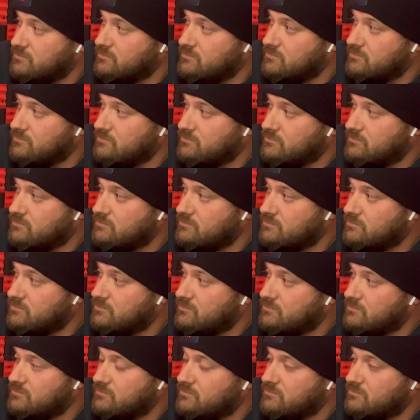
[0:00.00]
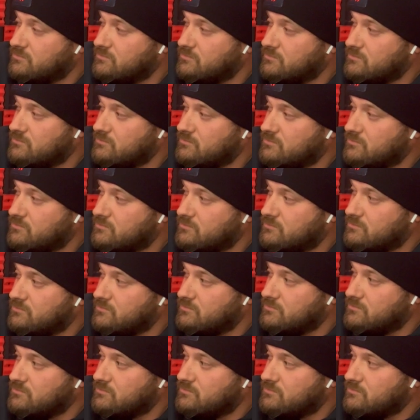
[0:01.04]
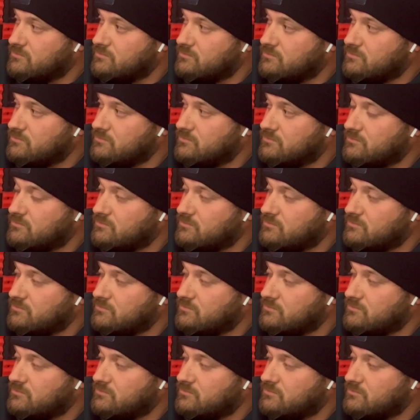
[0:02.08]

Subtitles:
The person shown says nothing.